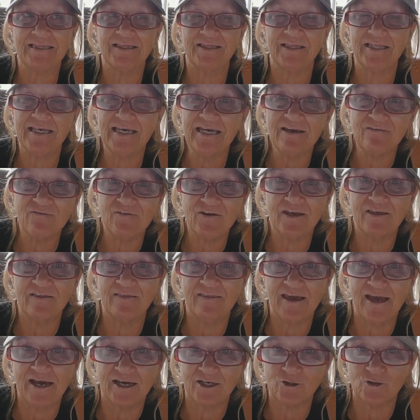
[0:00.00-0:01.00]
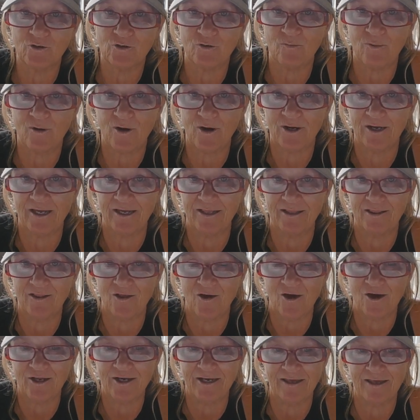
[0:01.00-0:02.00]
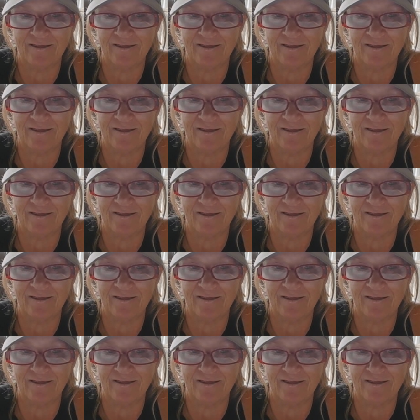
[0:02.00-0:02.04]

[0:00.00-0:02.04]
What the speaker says: leaving the actual parking lot,